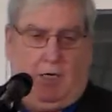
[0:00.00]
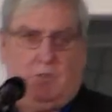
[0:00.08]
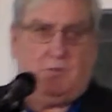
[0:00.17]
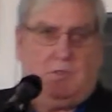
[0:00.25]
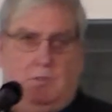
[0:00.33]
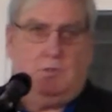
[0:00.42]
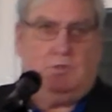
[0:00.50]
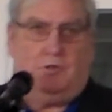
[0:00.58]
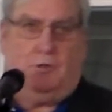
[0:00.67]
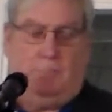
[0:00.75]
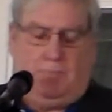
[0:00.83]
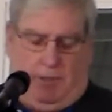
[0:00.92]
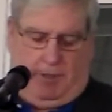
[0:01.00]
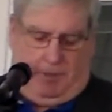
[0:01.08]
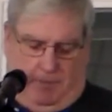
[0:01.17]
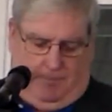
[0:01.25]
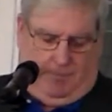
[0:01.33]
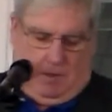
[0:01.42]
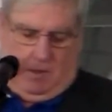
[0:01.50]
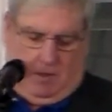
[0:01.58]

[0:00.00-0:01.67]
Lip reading: cows, churned butter,